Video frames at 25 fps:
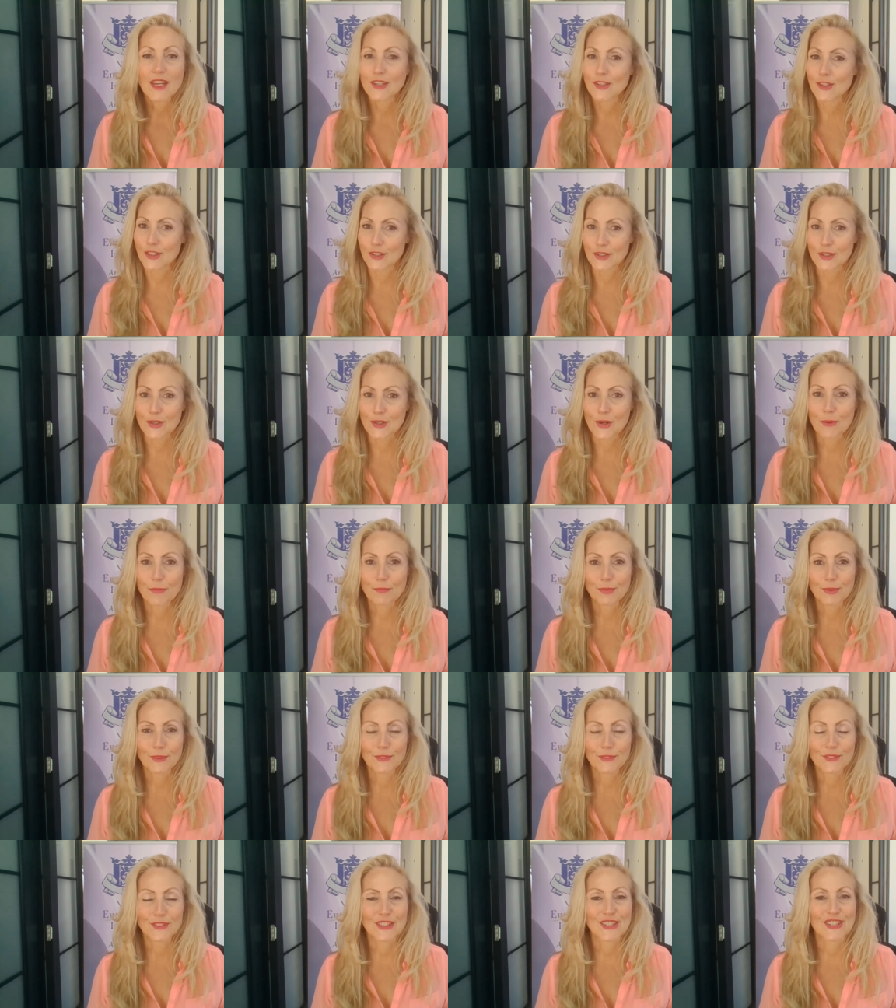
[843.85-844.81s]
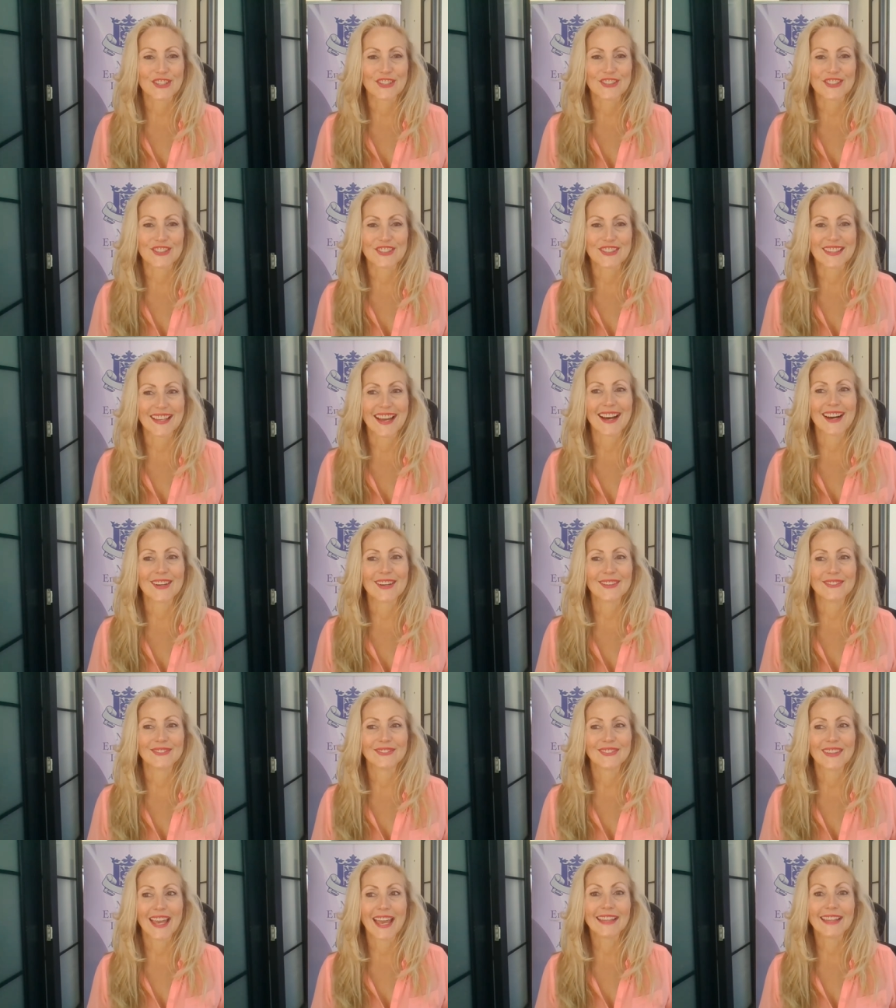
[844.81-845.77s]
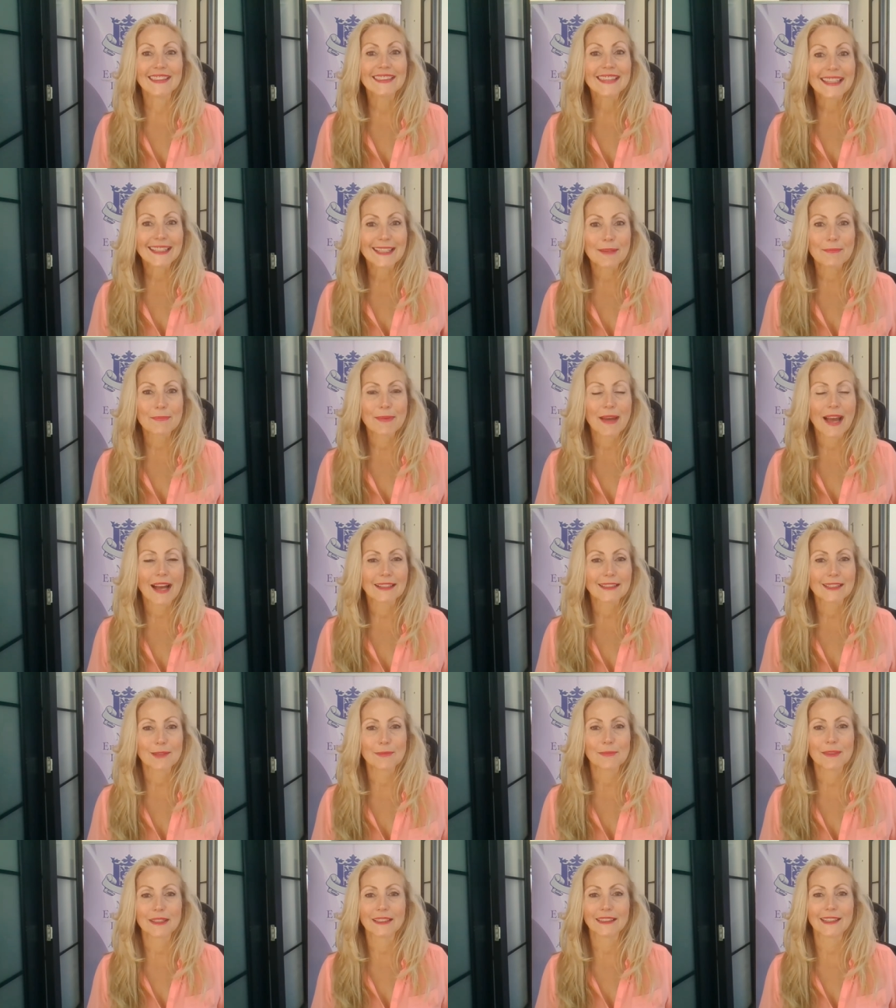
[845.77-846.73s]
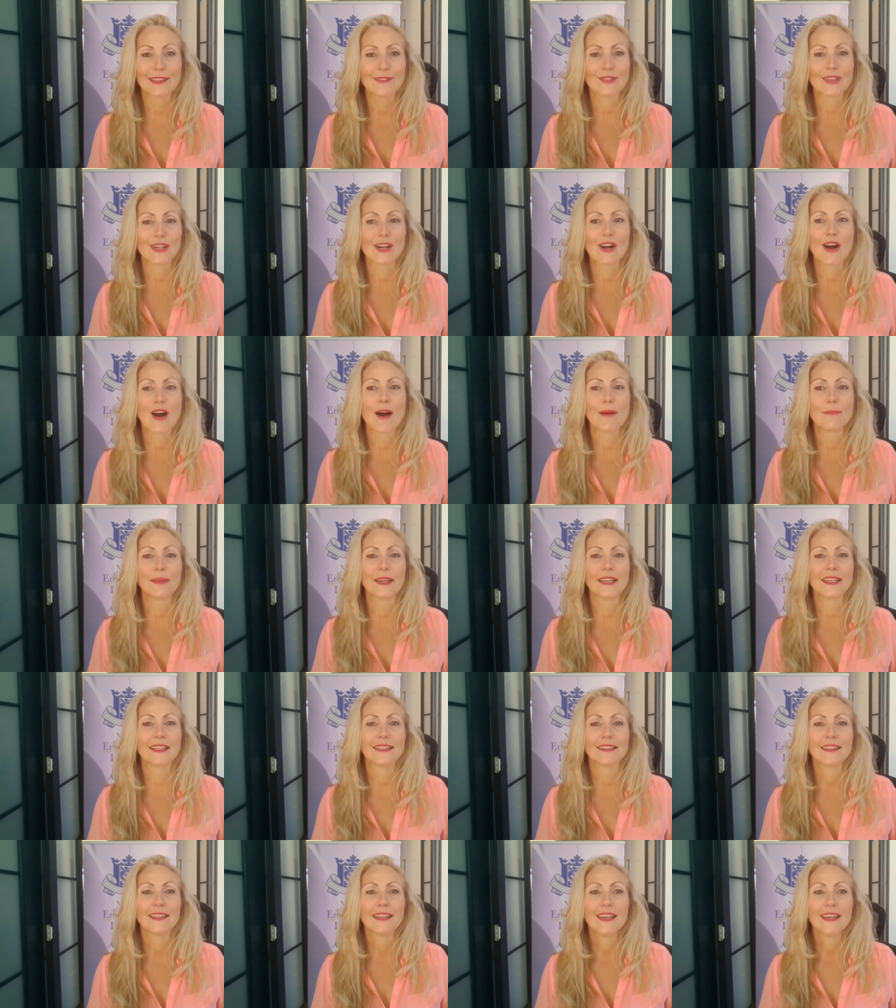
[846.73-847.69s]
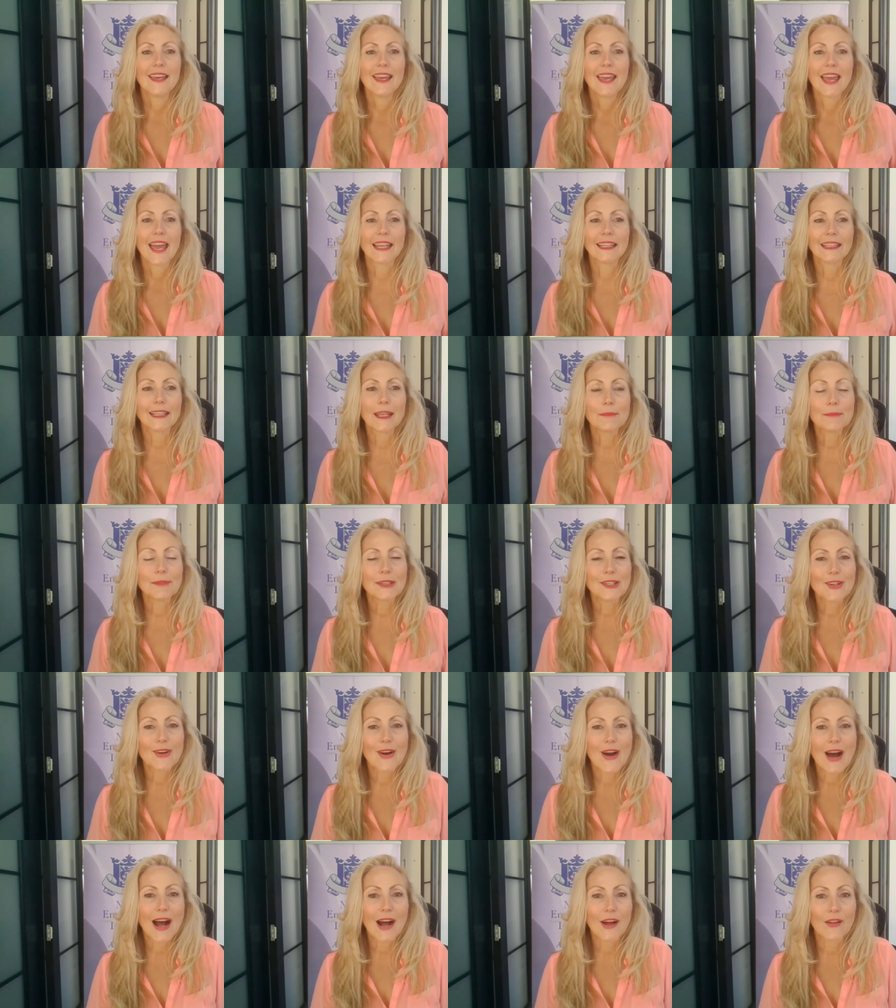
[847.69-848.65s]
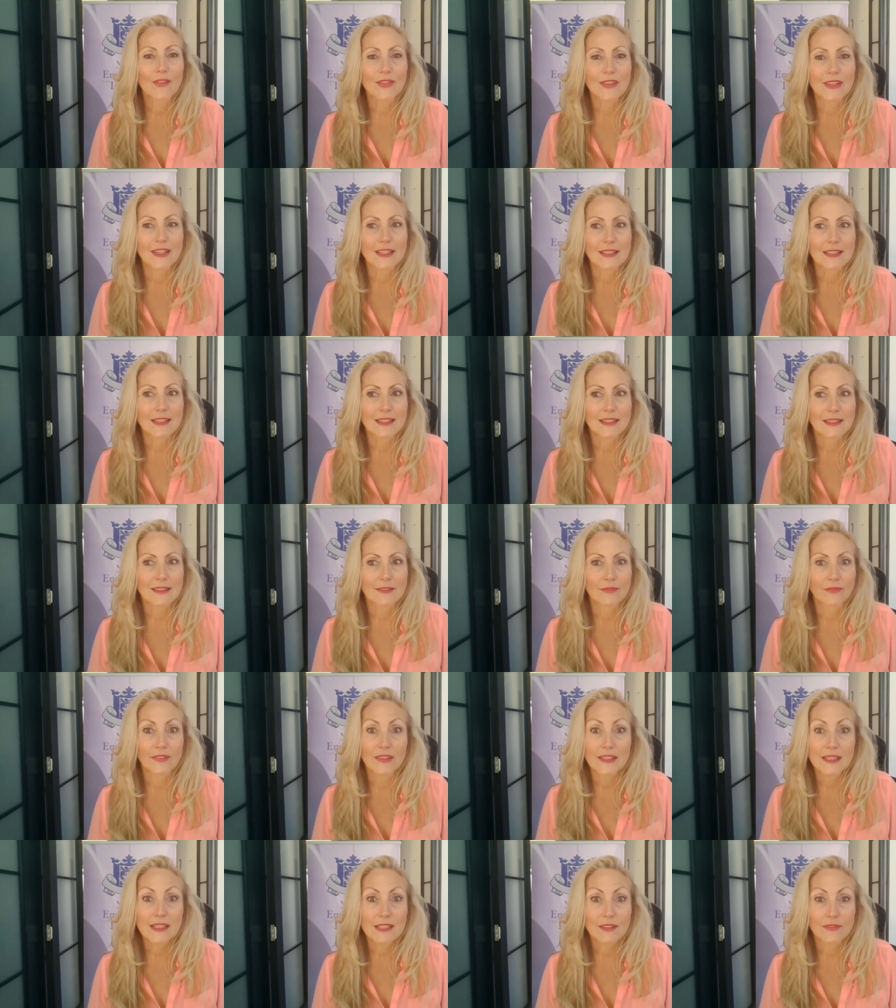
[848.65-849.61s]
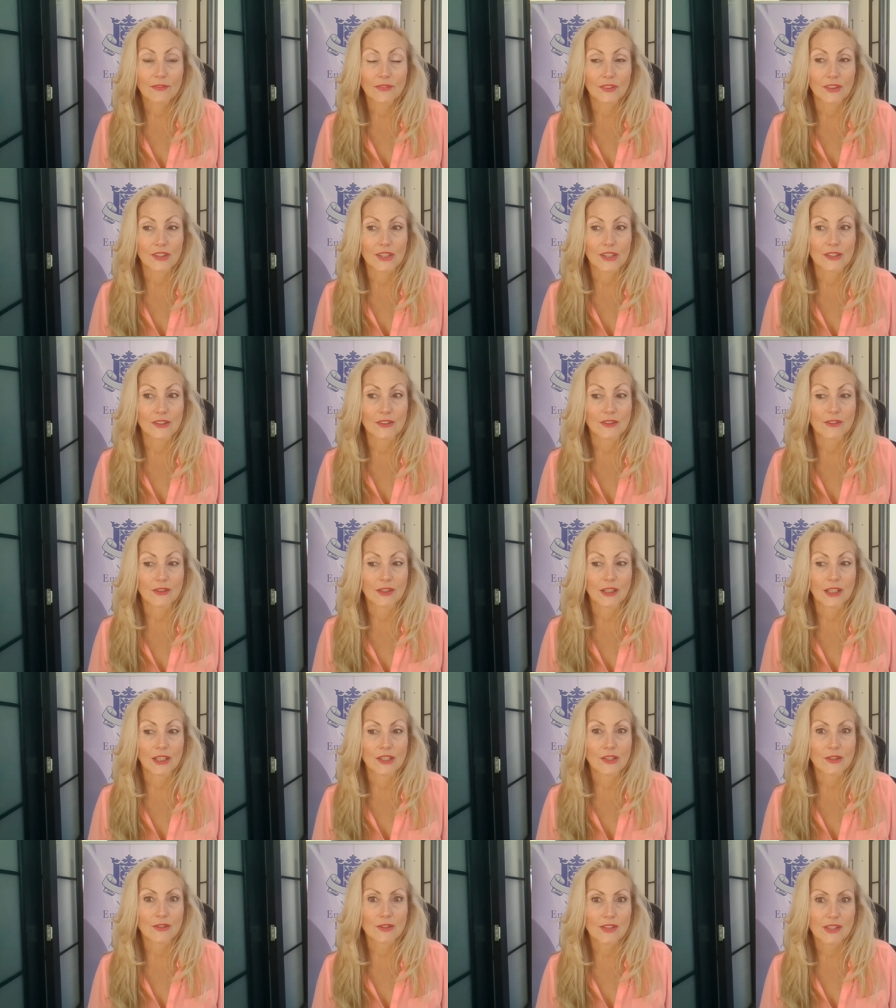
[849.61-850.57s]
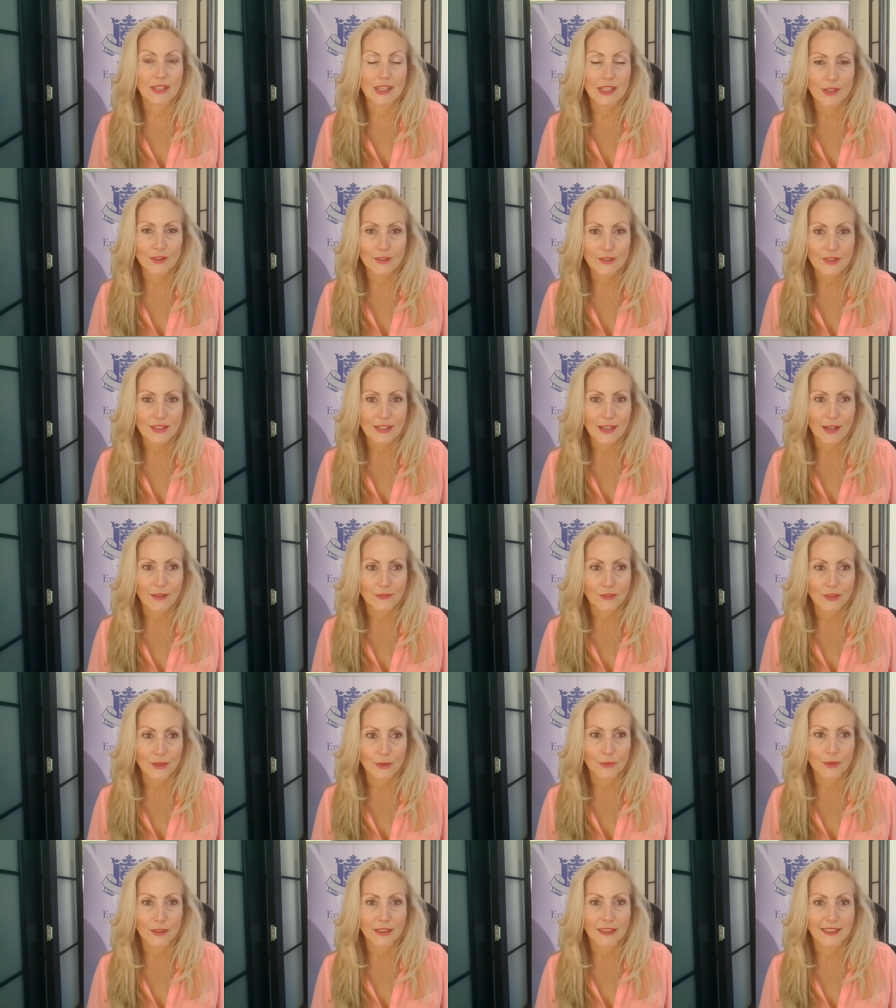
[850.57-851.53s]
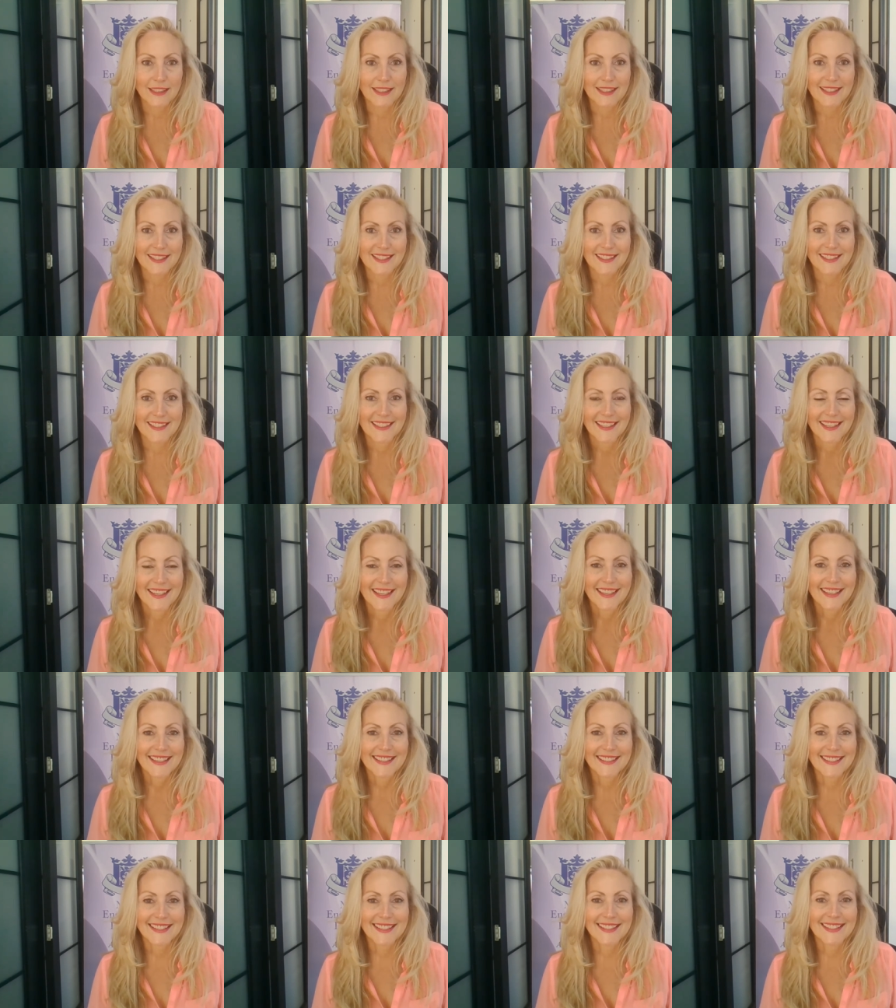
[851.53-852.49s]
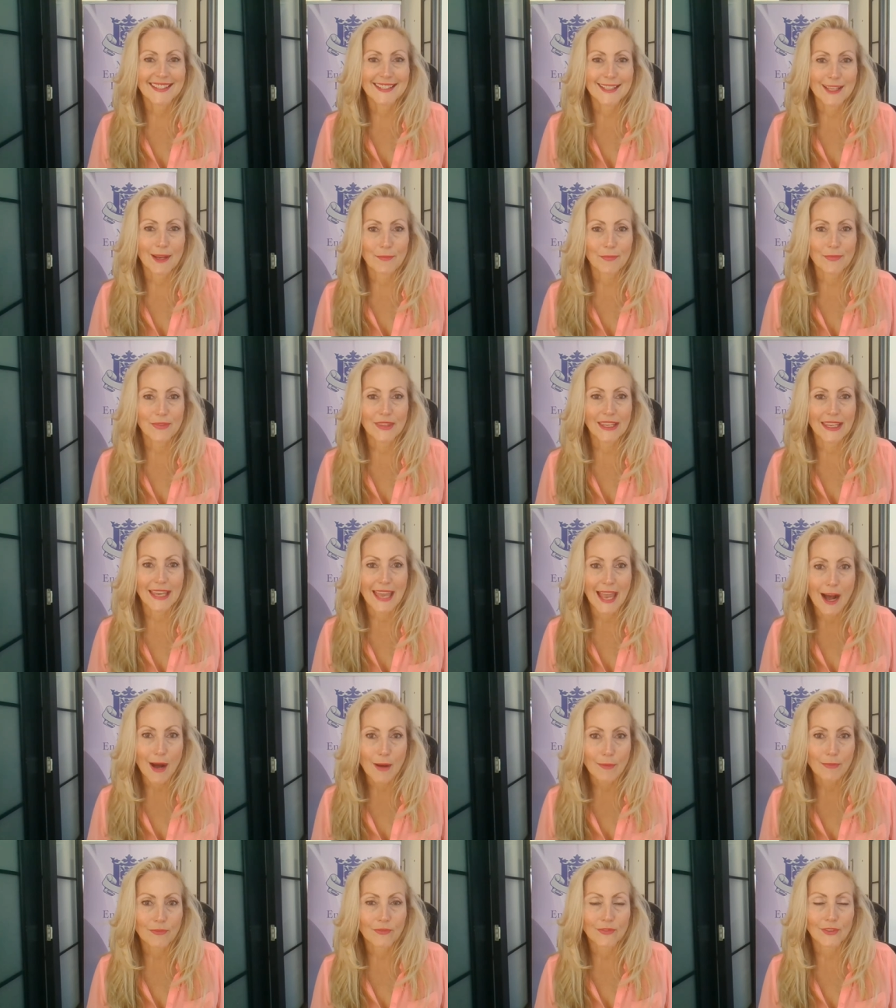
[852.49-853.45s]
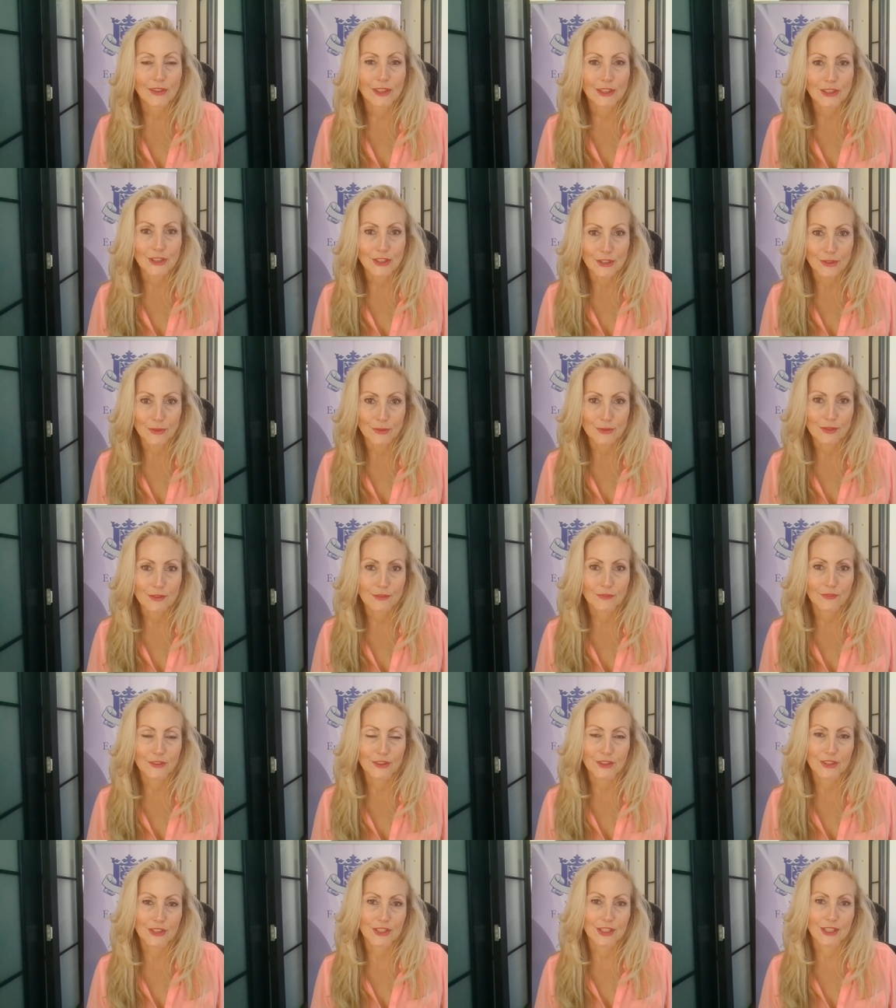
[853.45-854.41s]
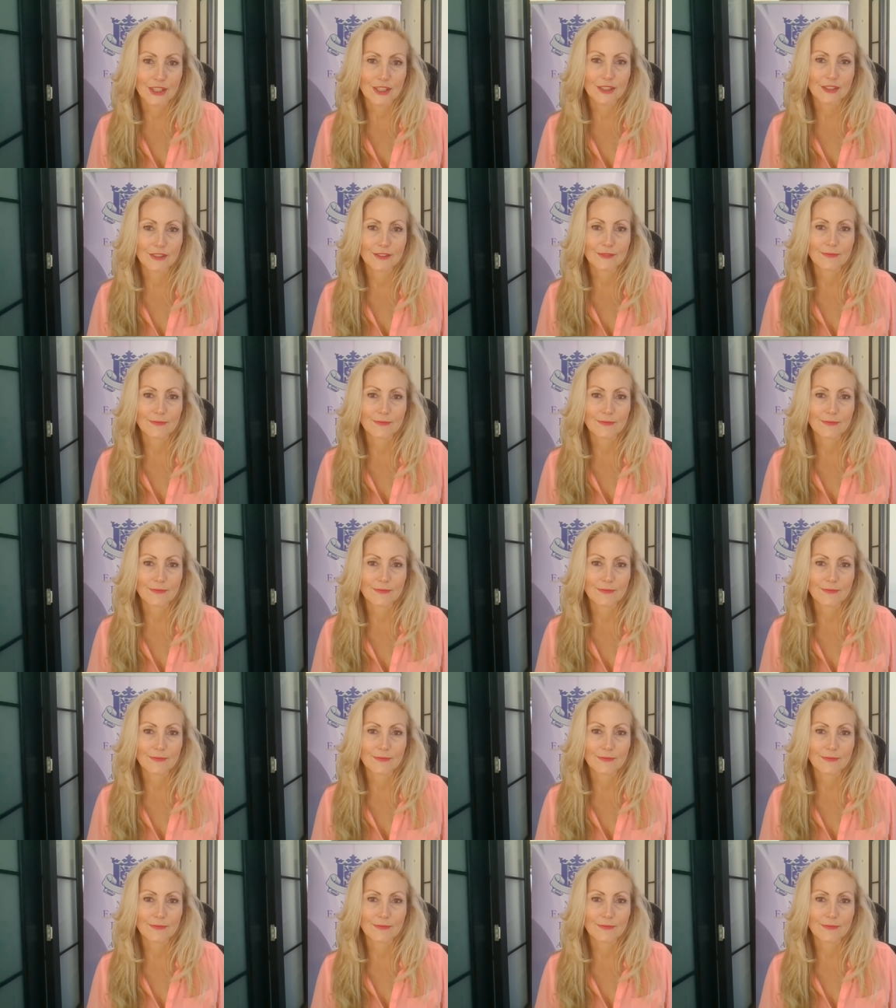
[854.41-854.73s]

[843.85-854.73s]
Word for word: Just go prove it to yourself. And then get back to me and leave a comment. And let me know how this fits for you. Can you see yourself doing this? Is this something helpful and useful to you?